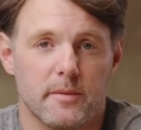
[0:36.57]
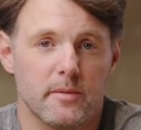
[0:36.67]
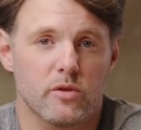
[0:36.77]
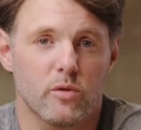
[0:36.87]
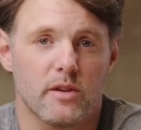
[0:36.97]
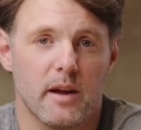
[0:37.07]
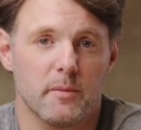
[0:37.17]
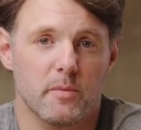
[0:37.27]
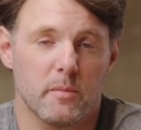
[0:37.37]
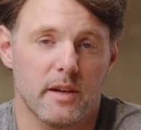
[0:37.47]
Tools
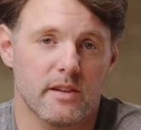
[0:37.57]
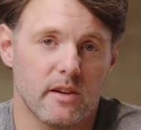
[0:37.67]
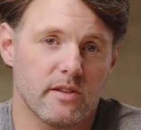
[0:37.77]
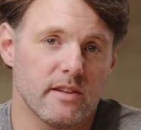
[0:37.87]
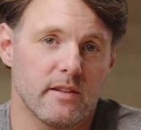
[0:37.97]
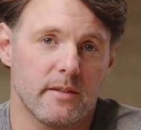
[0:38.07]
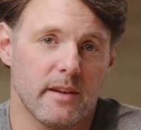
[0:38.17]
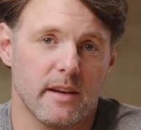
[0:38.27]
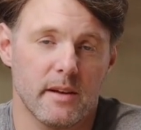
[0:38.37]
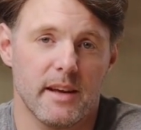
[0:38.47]
like Prometheus,
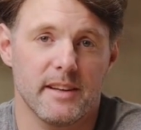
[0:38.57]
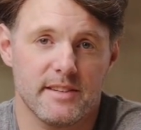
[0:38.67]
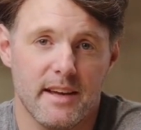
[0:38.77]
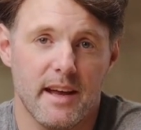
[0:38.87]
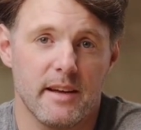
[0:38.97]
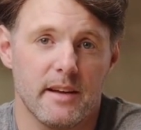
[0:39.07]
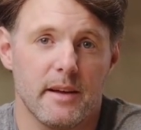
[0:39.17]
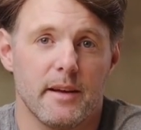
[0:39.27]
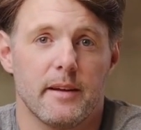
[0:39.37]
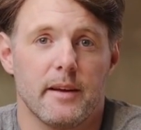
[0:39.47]
ELK Stack,
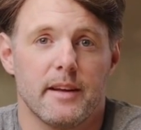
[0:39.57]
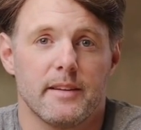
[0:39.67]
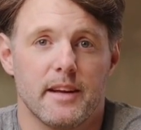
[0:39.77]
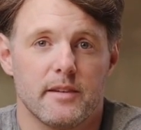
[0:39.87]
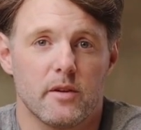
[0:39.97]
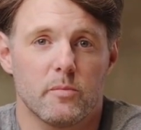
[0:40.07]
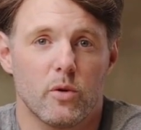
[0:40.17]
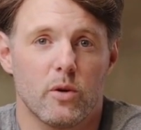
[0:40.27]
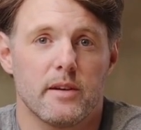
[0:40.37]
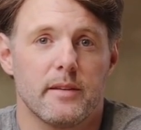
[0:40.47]
and
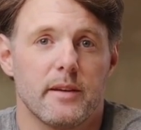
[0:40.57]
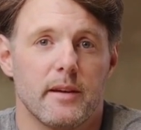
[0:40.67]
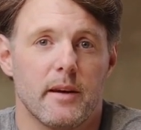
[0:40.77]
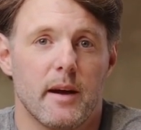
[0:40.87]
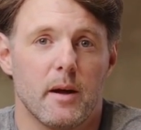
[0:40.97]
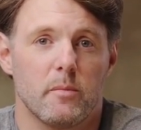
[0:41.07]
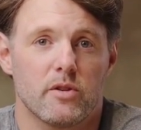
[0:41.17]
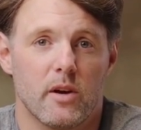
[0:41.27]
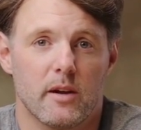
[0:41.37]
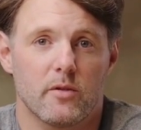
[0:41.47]
TensorBoard help
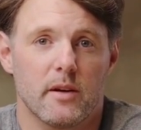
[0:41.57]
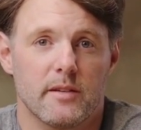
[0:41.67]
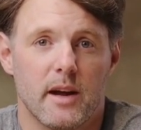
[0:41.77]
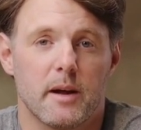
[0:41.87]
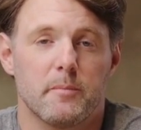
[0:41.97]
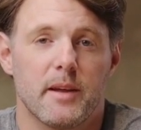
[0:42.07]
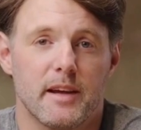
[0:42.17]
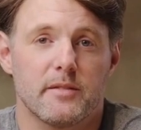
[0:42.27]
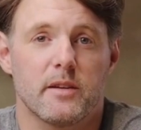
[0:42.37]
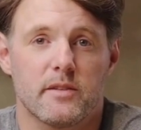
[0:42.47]
track runtime
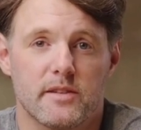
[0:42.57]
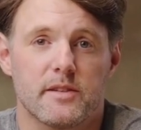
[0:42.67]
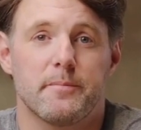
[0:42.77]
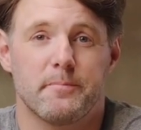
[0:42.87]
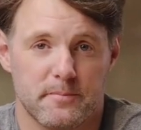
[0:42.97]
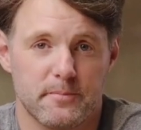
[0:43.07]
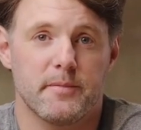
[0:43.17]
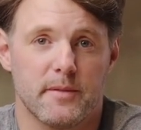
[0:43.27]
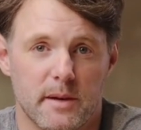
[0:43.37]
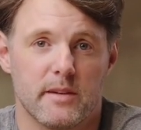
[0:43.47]
behaviors.
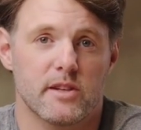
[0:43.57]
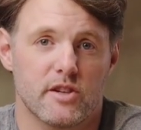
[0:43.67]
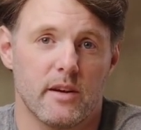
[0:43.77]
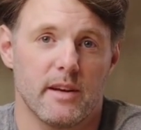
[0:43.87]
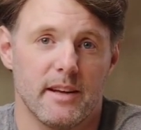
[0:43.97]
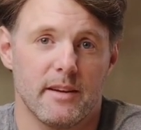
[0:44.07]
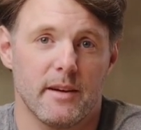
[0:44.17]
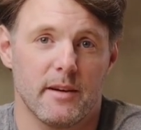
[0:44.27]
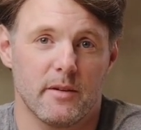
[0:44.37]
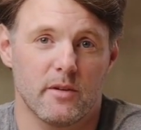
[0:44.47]
Additionally,
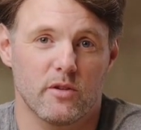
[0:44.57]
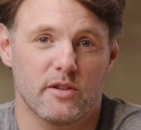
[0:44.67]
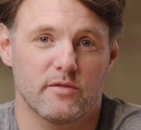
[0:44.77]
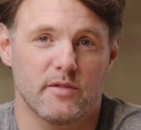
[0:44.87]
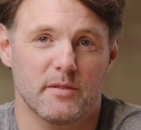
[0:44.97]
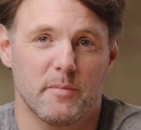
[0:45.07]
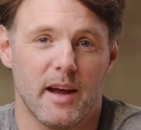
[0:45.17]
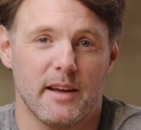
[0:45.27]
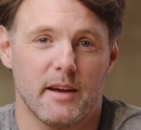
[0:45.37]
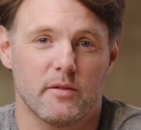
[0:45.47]
user
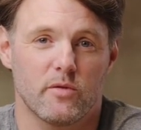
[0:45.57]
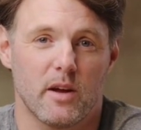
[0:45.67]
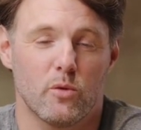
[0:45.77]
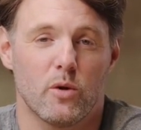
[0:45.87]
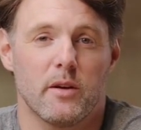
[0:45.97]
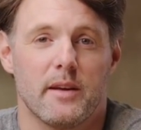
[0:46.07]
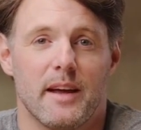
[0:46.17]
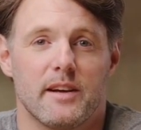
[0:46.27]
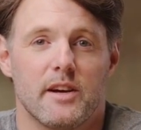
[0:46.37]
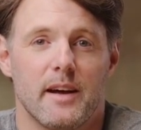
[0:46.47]
feedback and real-world
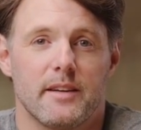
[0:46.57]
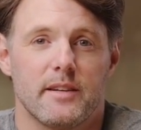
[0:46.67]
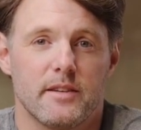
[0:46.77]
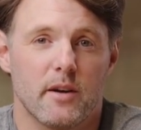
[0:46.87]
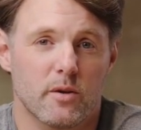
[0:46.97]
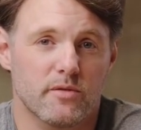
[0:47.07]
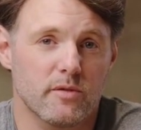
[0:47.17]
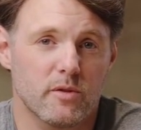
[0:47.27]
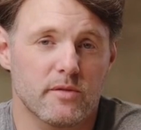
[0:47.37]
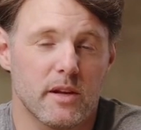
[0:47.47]
edge cases
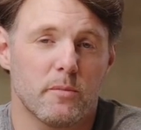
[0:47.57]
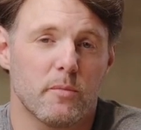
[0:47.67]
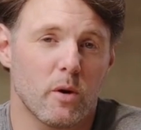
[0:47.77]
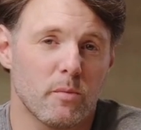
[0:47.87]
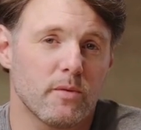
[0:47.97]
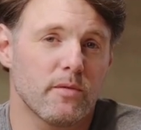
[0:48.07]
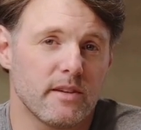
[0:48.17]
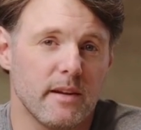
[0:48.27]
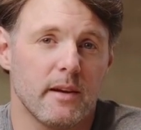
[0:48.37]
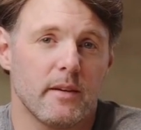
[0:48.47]
often reveal
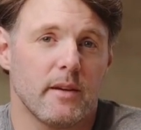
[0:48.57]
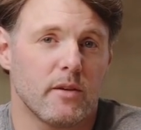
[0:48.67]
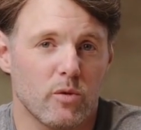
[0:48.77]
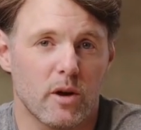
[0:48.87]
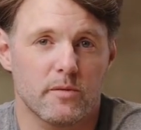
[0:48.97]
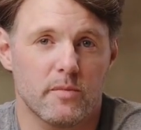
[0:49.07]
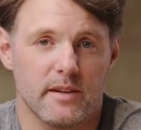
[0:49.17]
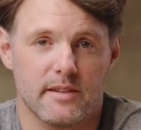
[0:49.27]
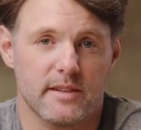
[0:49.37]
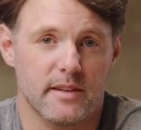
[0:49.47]
problems that weren't
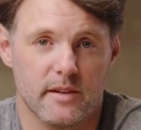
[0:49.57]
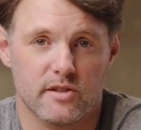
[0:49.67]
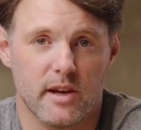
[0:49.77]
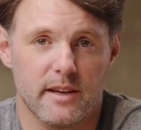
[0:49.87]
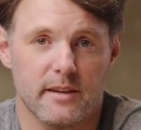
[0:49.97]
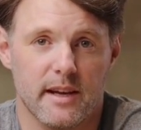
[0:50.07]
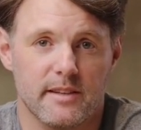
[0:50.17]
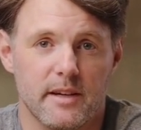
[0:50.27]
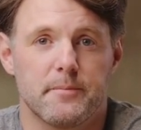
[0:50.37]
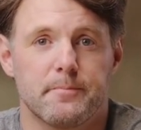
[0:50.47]
present in the training
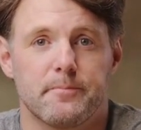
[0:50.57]
data.